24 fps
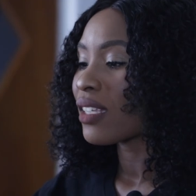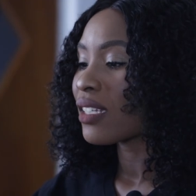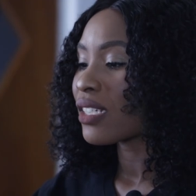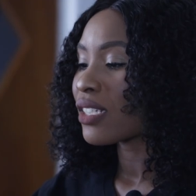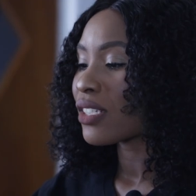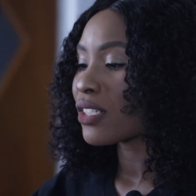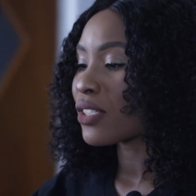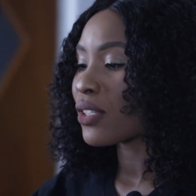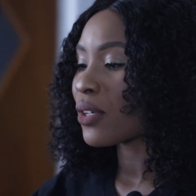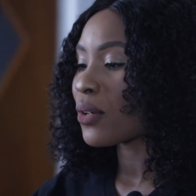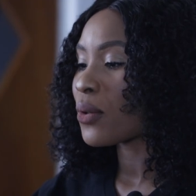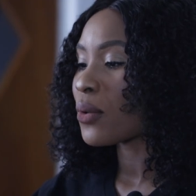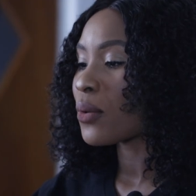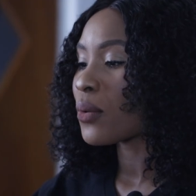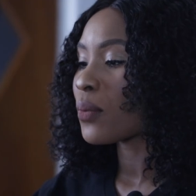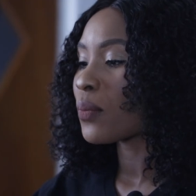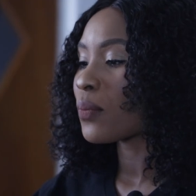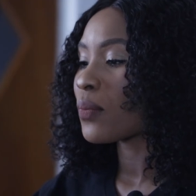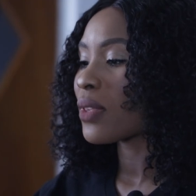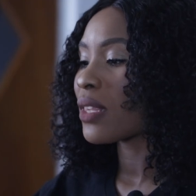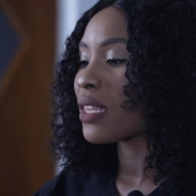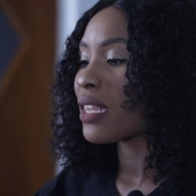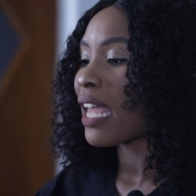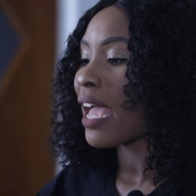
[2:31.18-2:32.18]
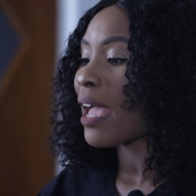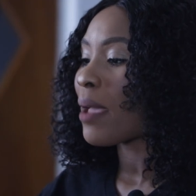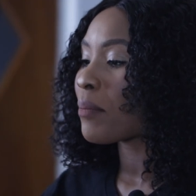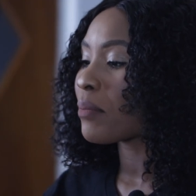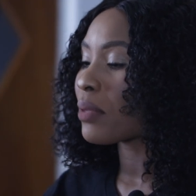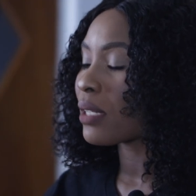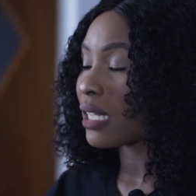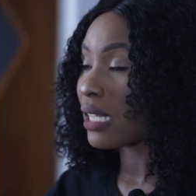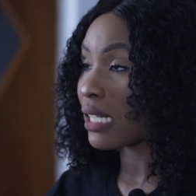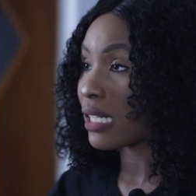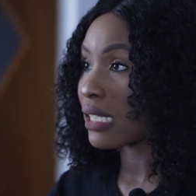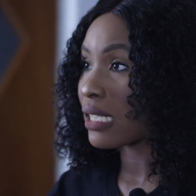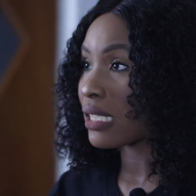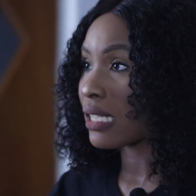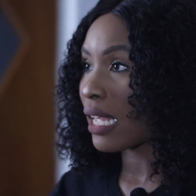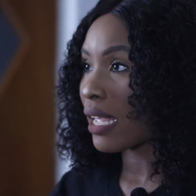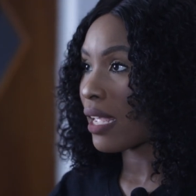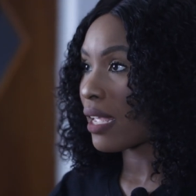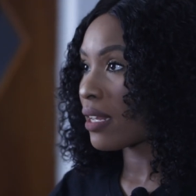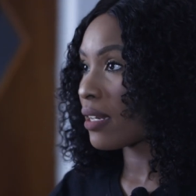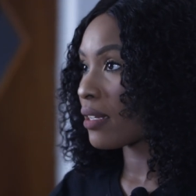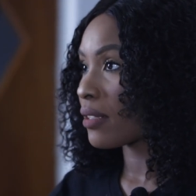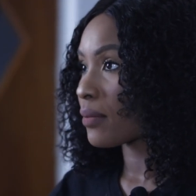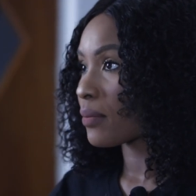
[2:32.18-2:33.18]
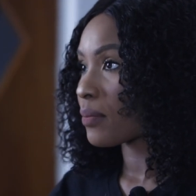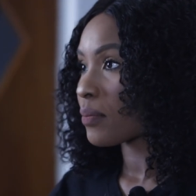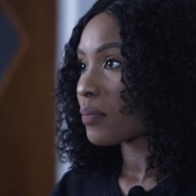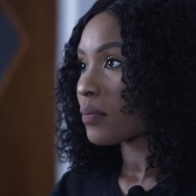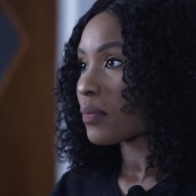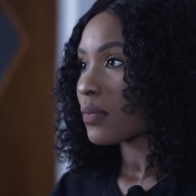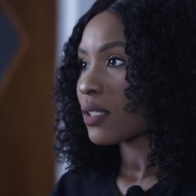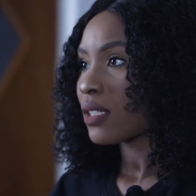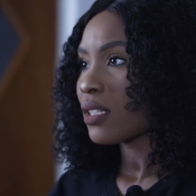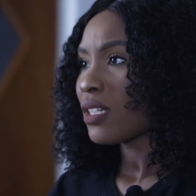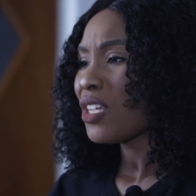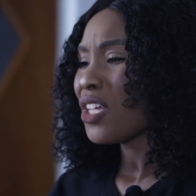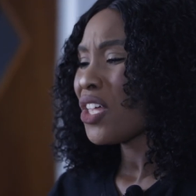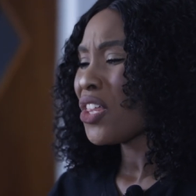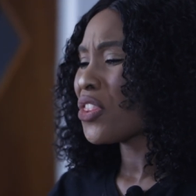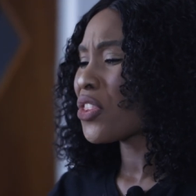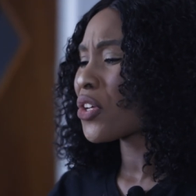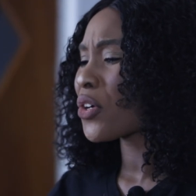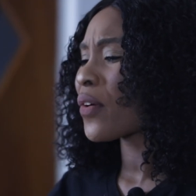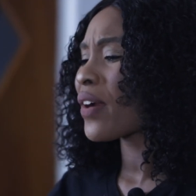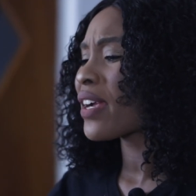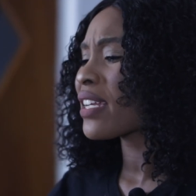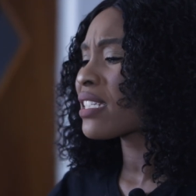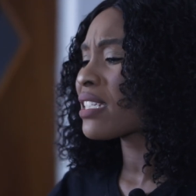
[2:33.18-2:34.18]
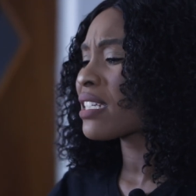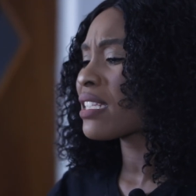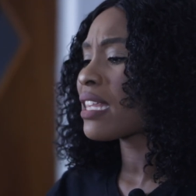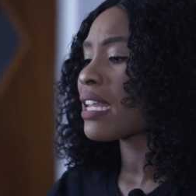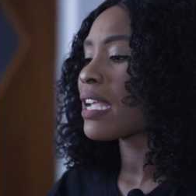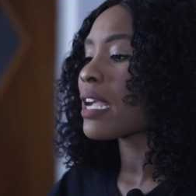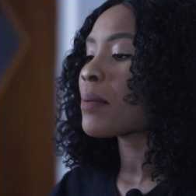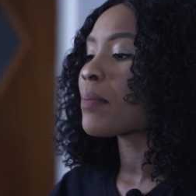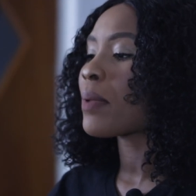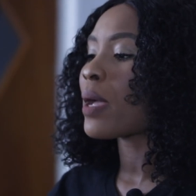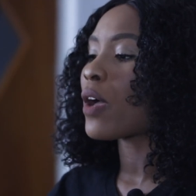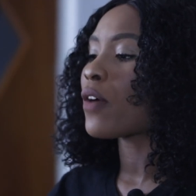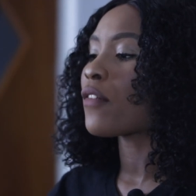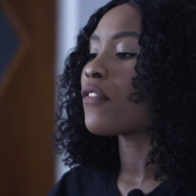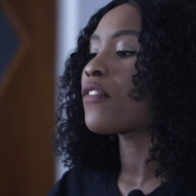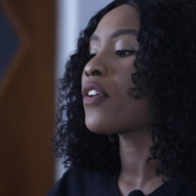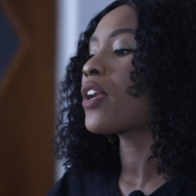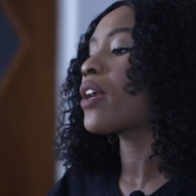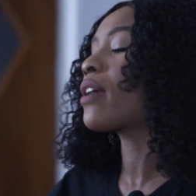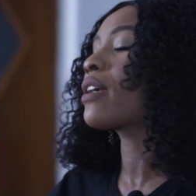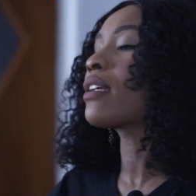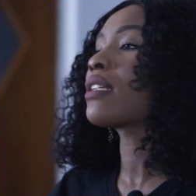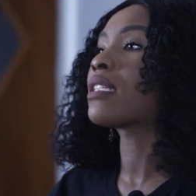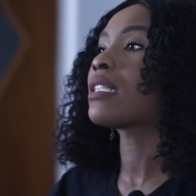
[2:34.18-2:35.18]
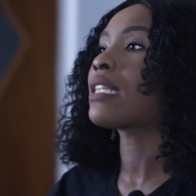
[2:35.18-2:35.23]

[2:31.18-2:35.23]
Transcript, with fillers: So that being said, the crazy thing about fear is